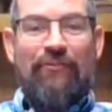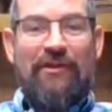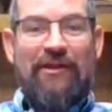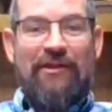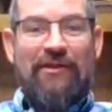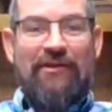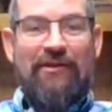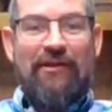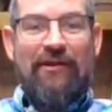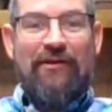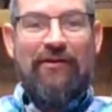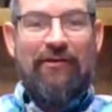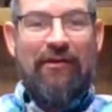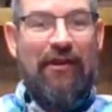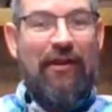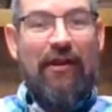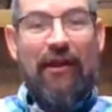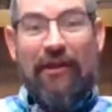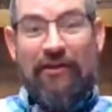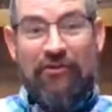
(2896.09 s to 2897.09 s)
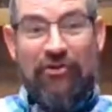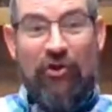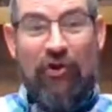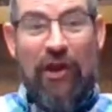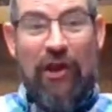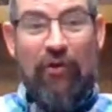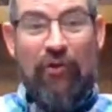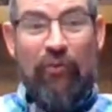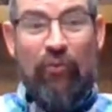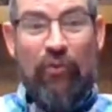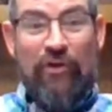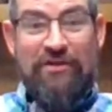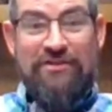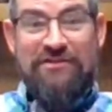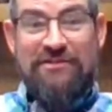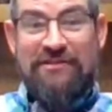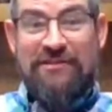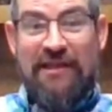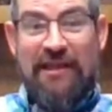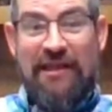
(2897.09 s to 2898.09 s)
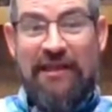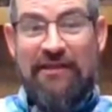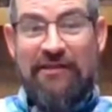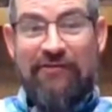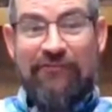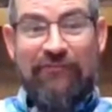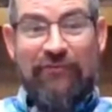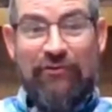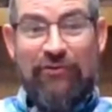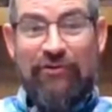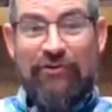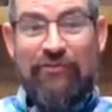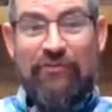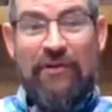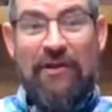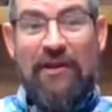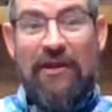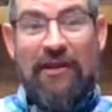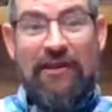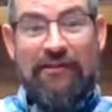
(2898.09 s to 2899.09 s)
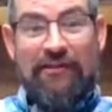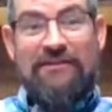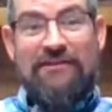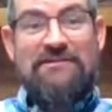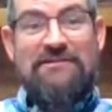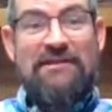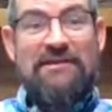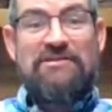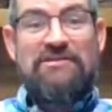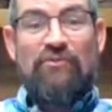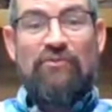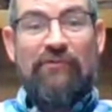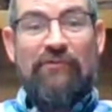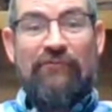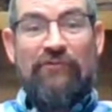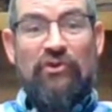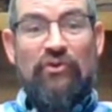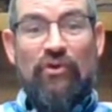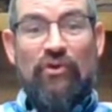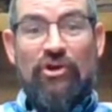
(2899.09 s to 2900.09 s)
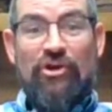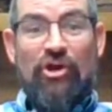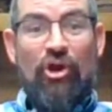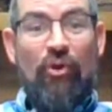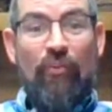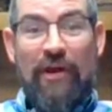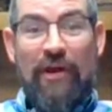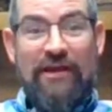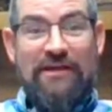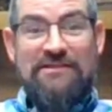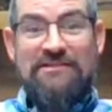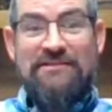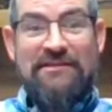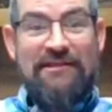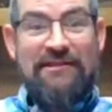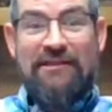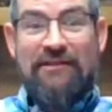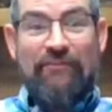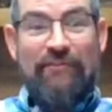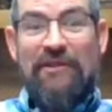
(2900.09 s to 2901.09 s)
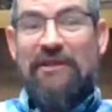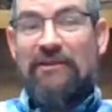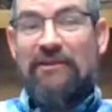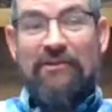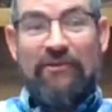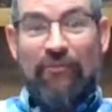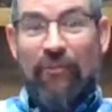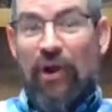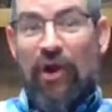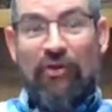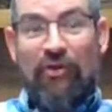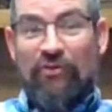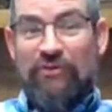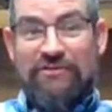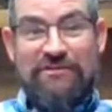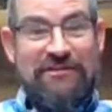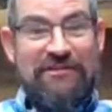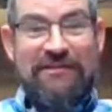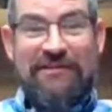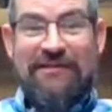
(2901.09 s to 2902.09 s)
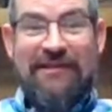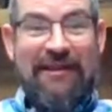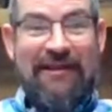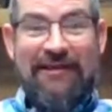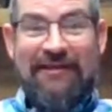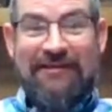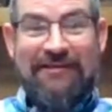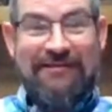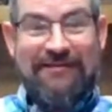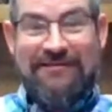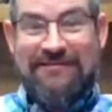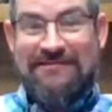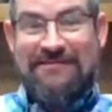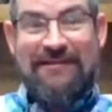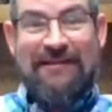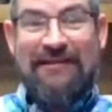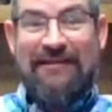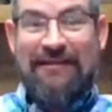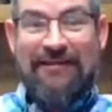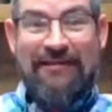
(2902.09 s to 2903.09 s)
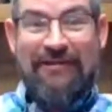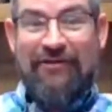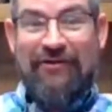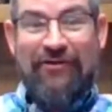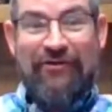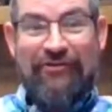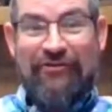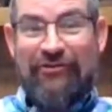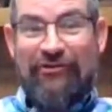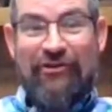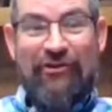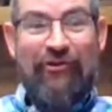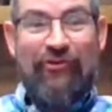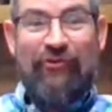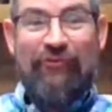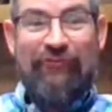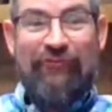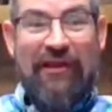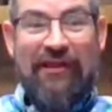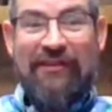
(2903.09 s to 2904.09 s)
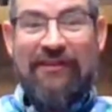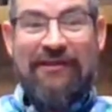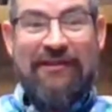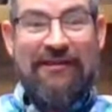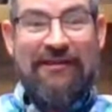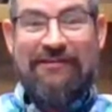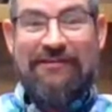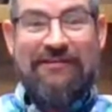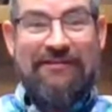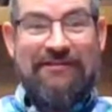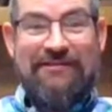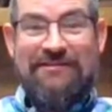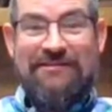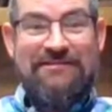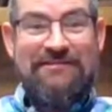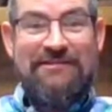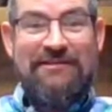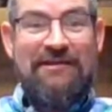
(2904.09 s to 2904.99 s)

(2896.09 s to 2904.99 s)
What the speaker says: mean, and I don't know how it works today. If you're, at least as a reviewer, nobody's sending me the models and the data and saying, here, validate this.